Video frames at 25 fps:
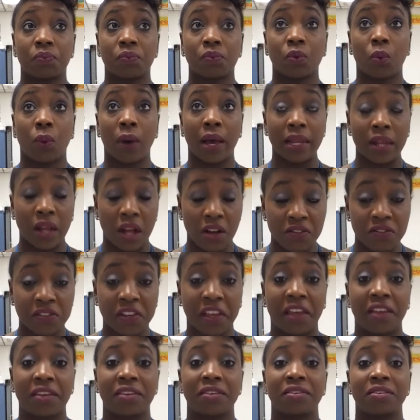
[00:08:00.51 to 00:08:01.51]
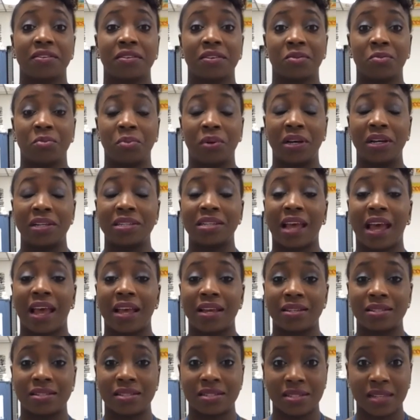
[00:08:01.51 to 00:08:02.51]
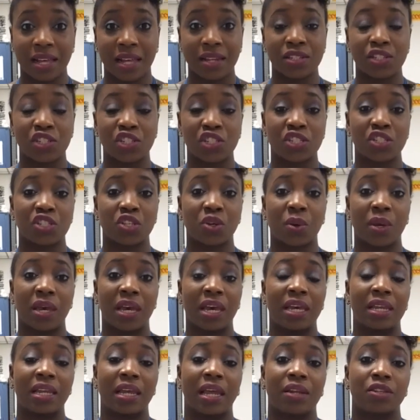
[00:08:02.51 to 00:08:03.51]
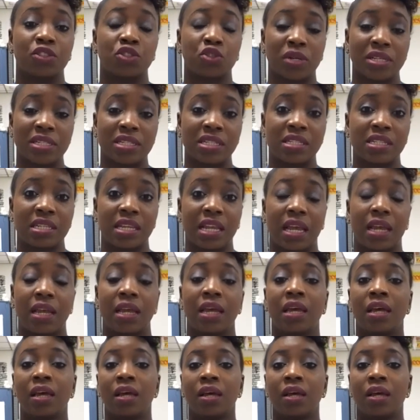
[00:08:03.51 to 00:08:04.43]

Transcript: quite often. But I decided to just go ahead and address it today.